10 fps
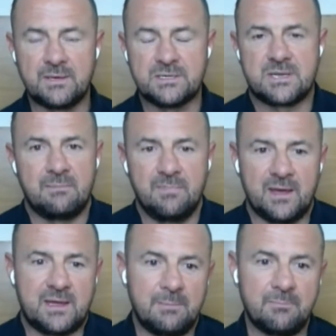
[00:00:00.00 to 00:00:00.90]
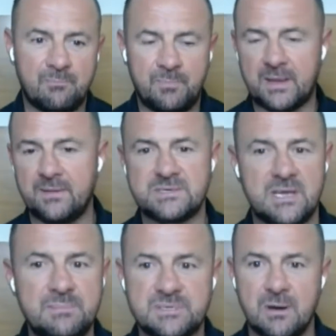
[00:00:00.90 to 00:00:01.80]
just keep they keep picking the
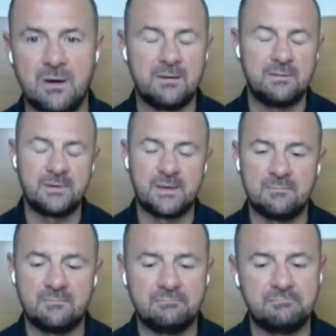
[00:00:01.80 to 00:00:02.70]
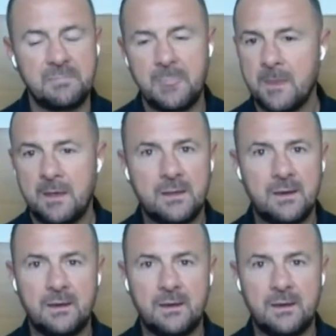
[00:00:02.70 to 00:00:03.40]
same side, and um, yeah. you know